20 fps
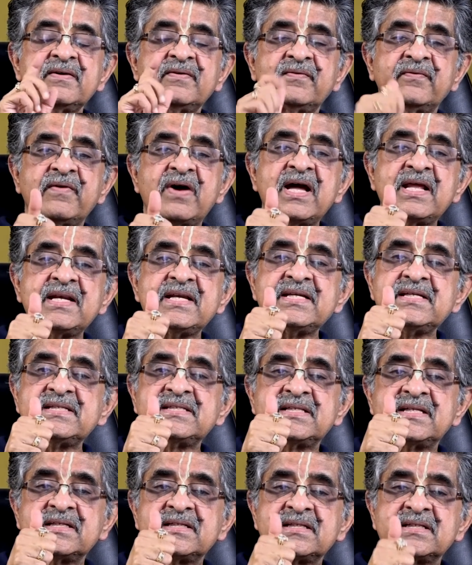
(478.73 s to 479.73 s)
One
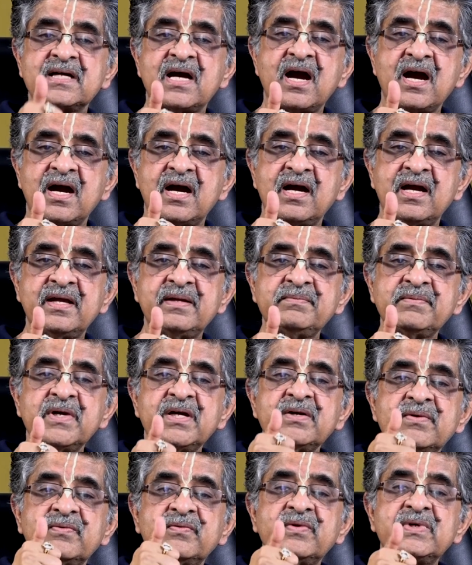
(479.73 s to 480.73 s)
is the time,
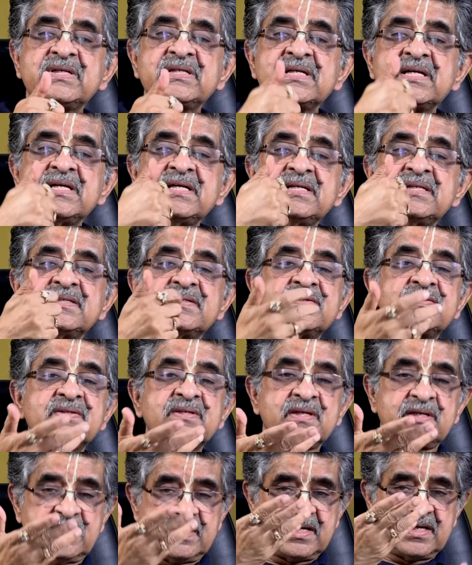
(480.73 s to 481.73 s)
which is